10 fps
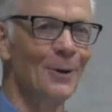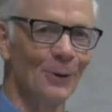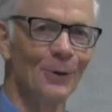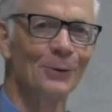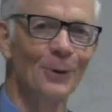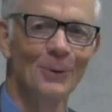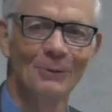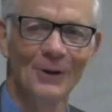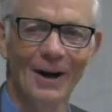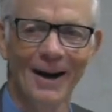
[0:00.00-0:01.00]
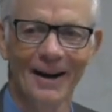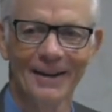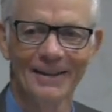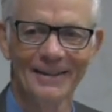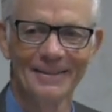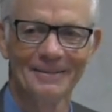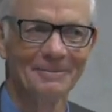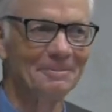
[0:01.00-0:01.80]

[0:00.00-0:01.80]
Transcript: or the throne of God. Amen.